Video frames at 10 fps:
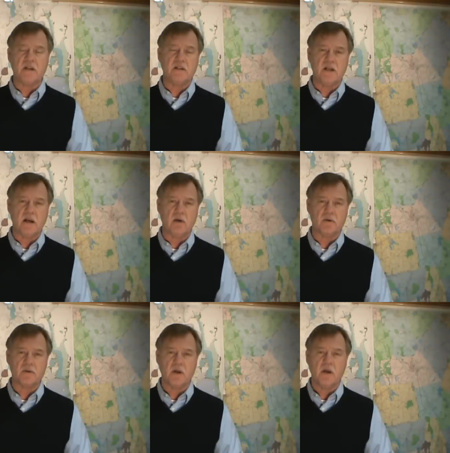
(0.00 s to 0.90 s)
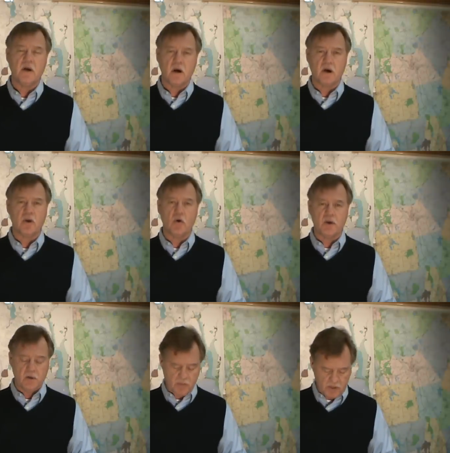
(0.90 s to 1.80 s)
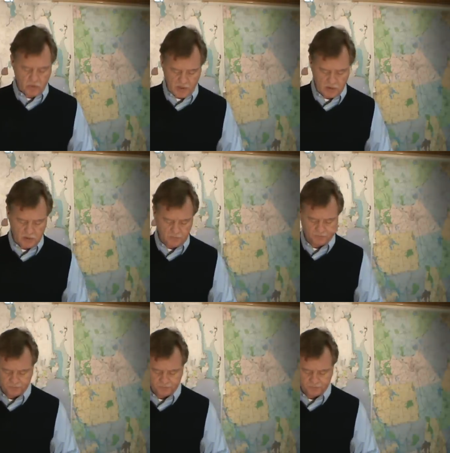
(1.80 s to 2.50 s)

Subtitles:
18 hours are going to be critical.